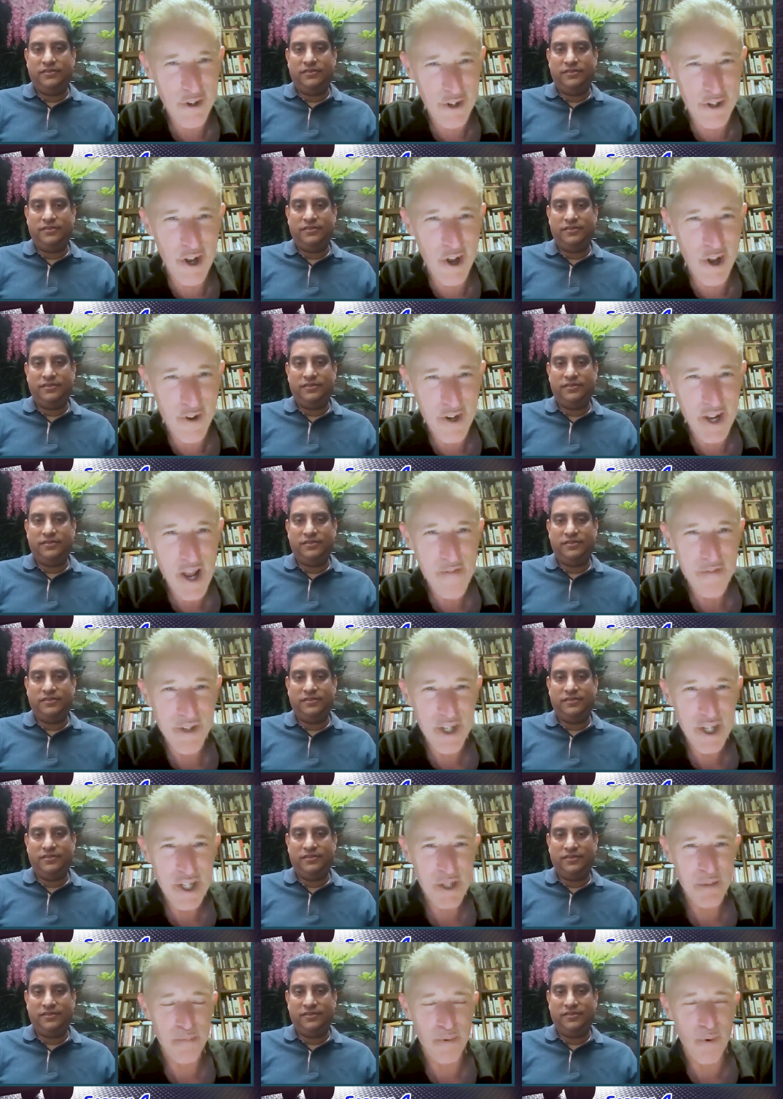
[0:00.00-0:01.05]
Speaker 1: you can only ever
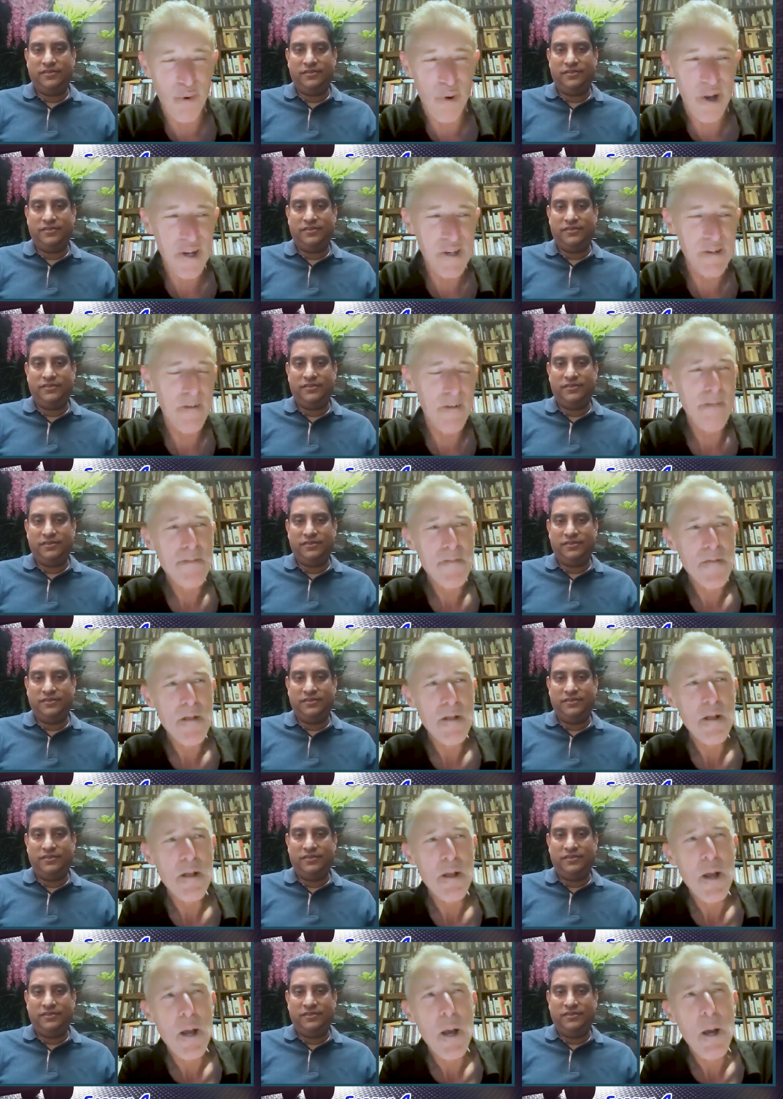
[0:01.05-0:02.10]
disappoint.
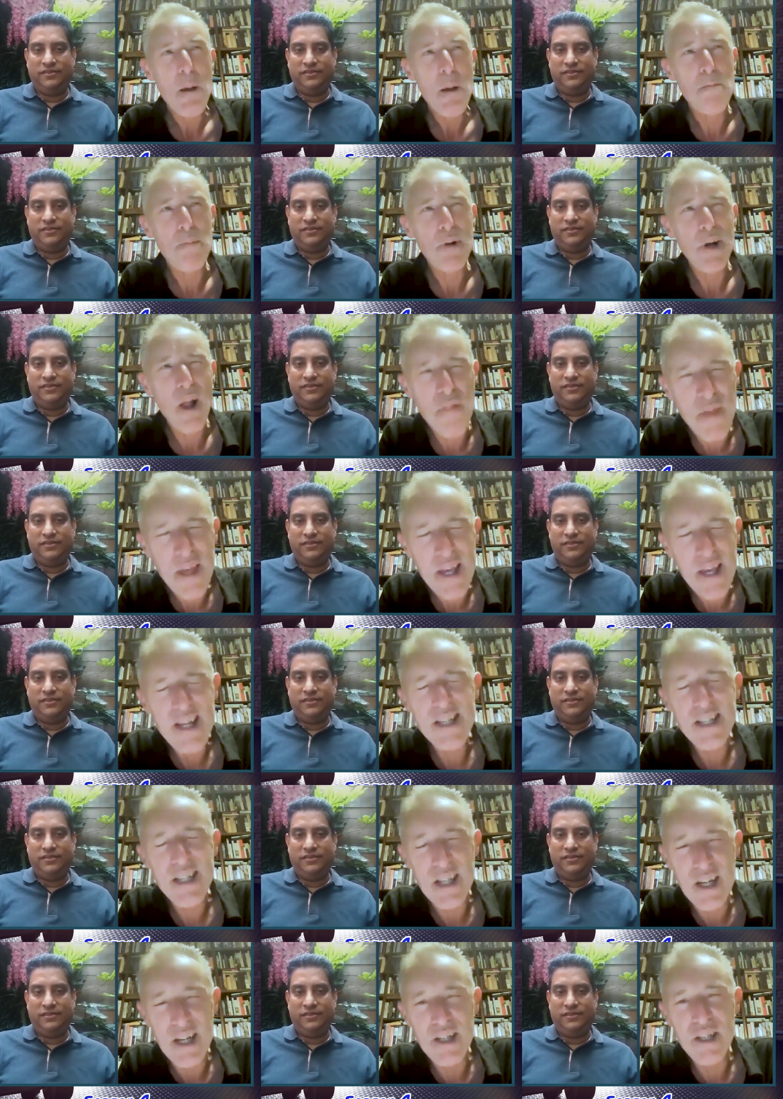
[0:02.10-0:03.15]
But I think
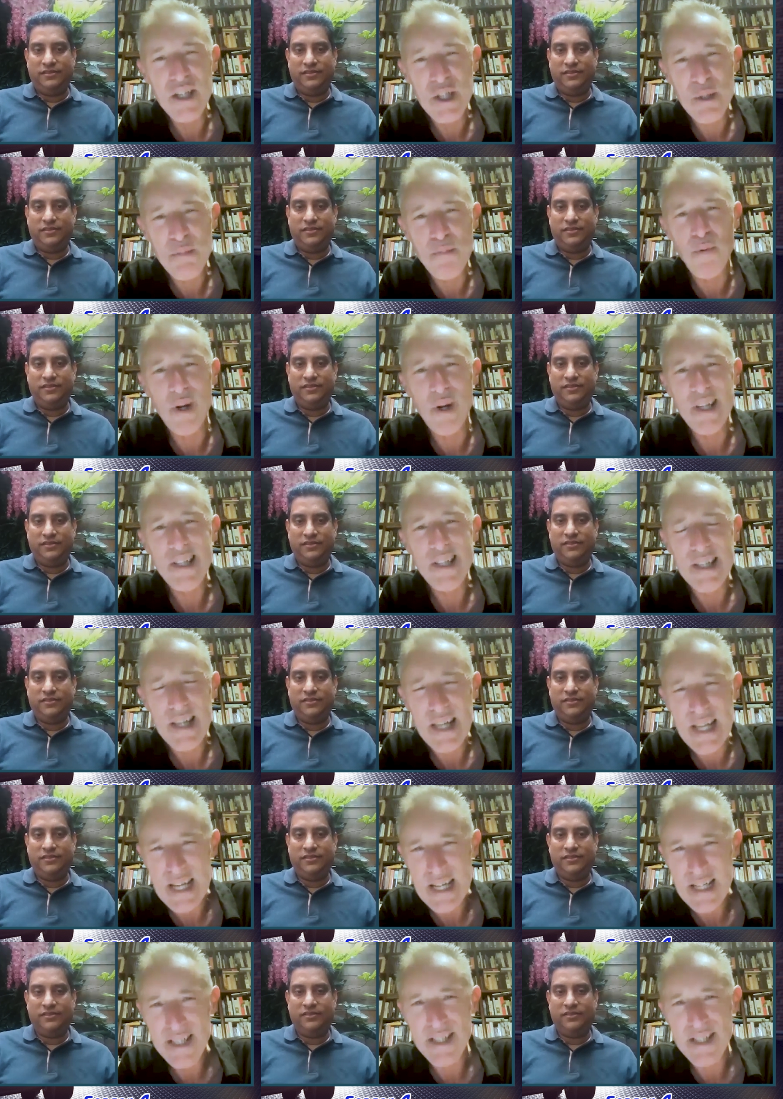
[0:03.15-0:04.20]
he's going to disappoint us
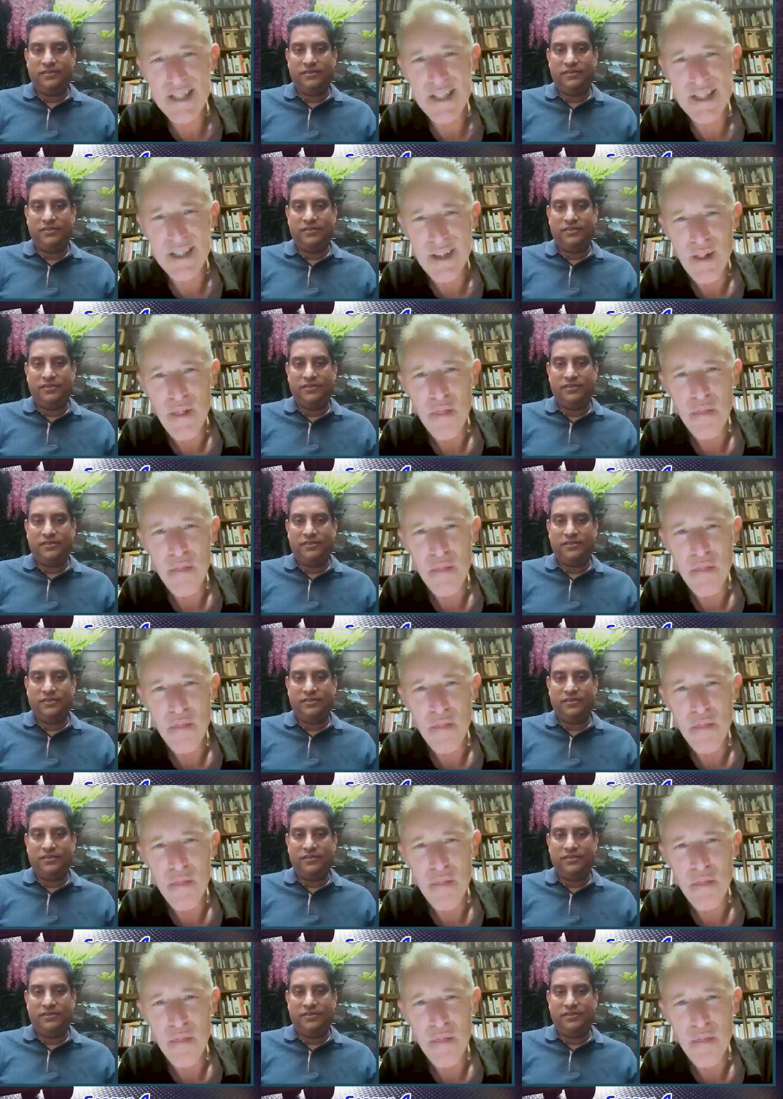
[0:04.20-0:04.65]
less